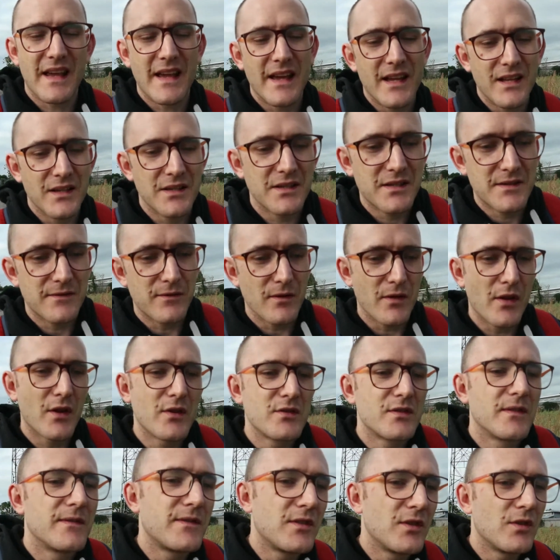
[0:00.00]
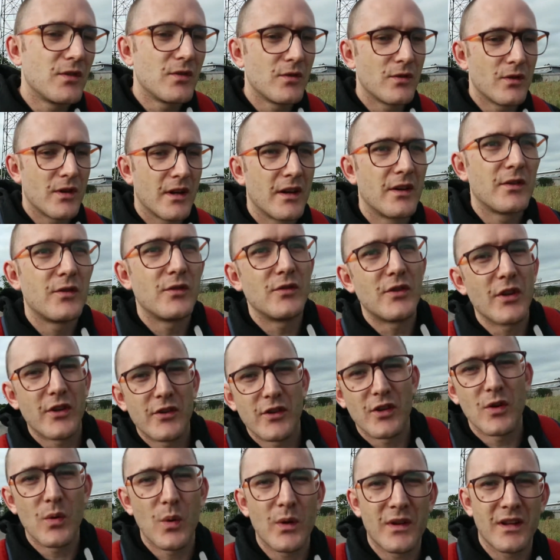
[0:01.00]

And for those of you who don't know